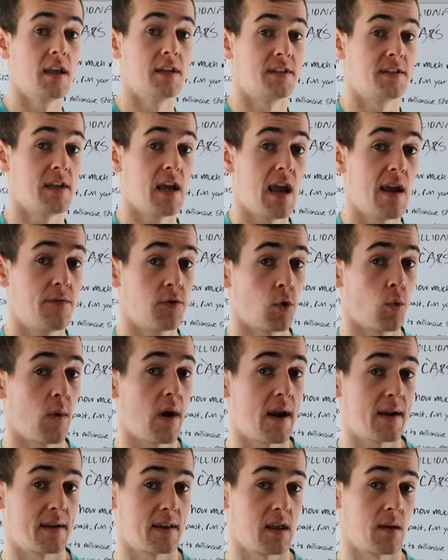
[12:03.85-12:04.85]
save your
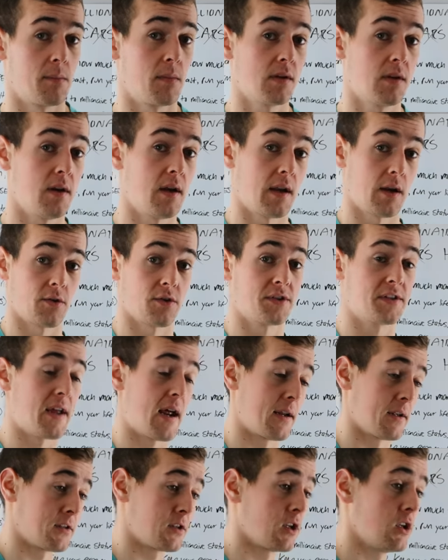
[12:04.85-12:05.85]
way to that millionaire
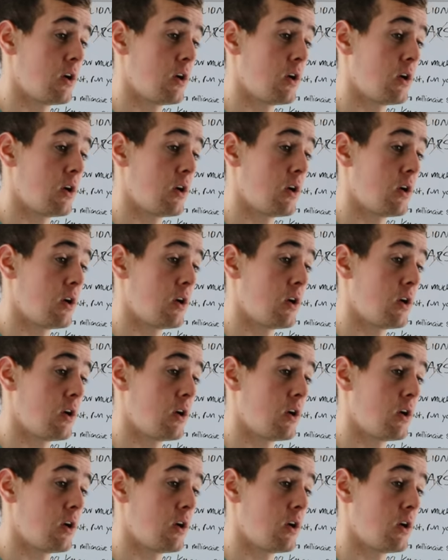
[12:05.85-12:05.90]
status.